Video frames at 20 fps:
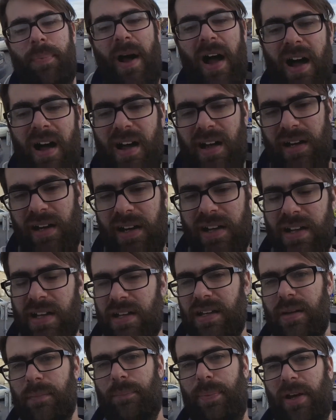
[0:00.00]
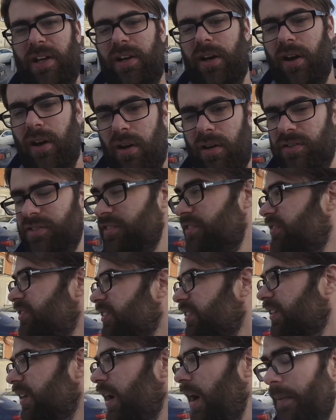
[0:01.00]
partly because,
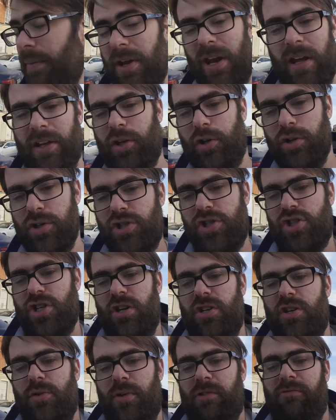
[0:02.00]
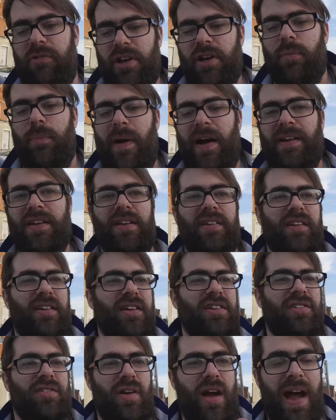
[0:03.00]
I mean, I could show you a real banya that
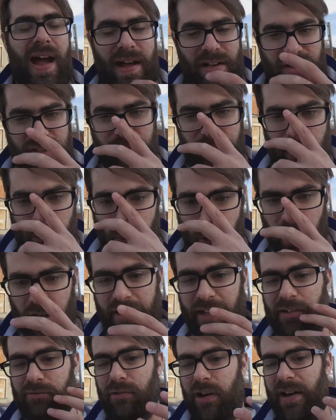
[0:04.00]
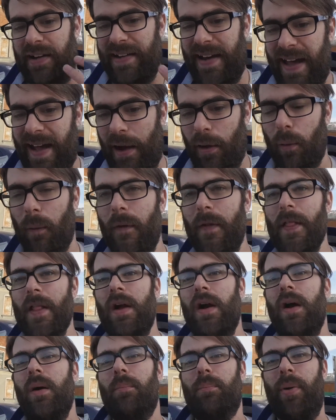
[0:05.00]
is actively working right now,
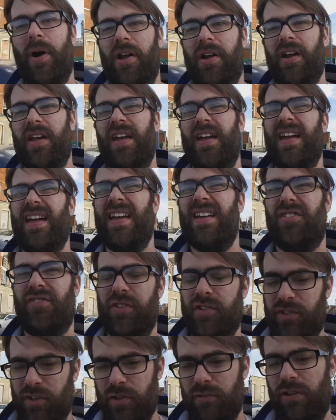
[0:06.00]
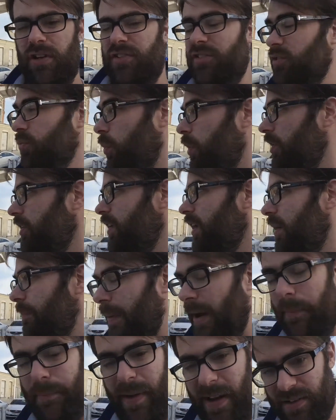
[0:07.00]
but it's for two reasons. One,
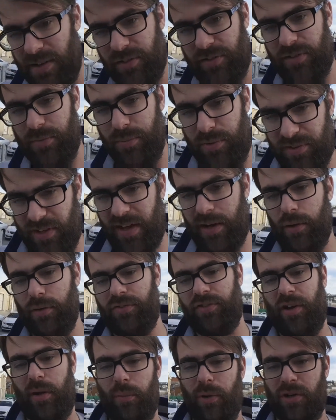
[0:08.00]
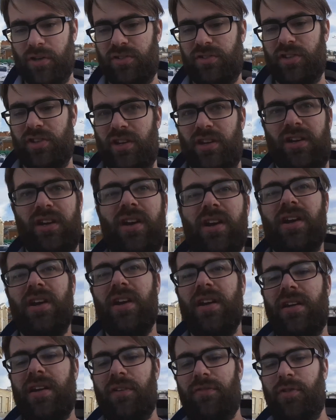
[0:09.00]
about banyas themselves. I wanted to
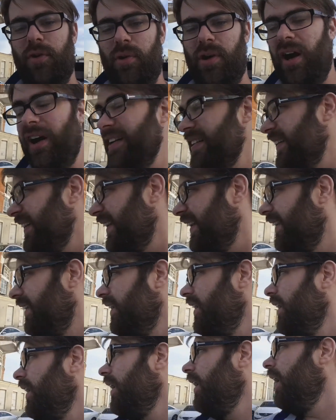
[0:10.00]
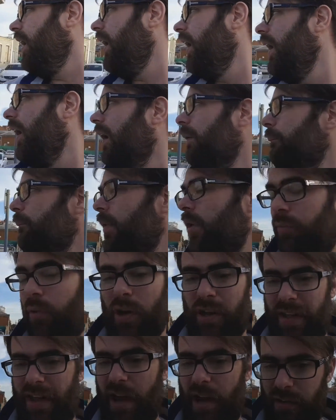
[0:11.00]
give you an idea of
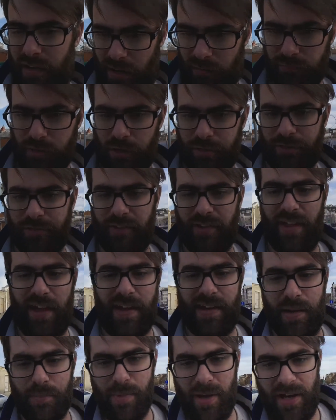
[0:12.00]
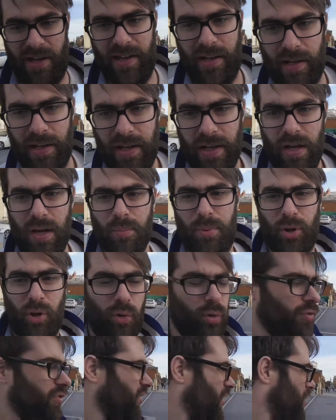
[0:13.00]
what they are, and I'll run through that in a minute. But
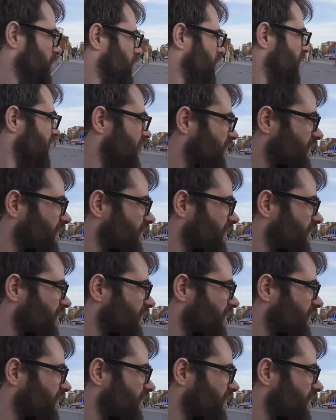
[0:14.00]
also,